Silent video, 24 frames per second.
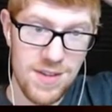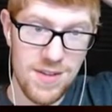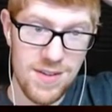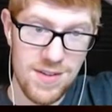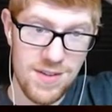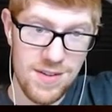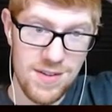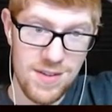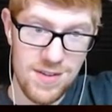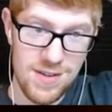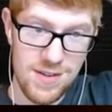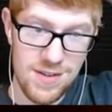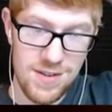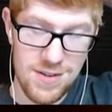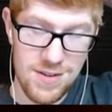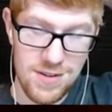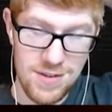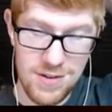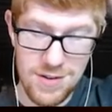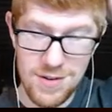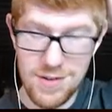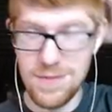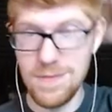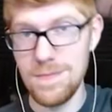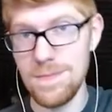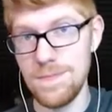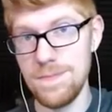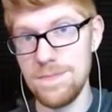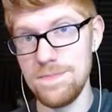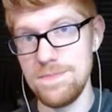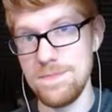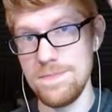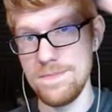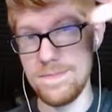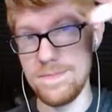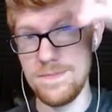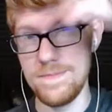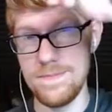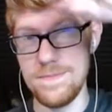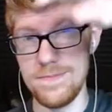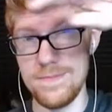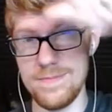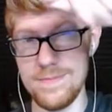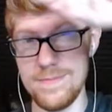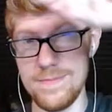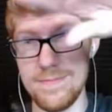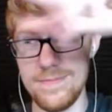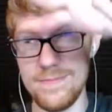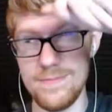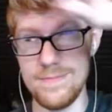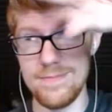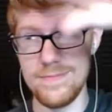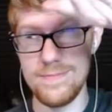(no one is talking)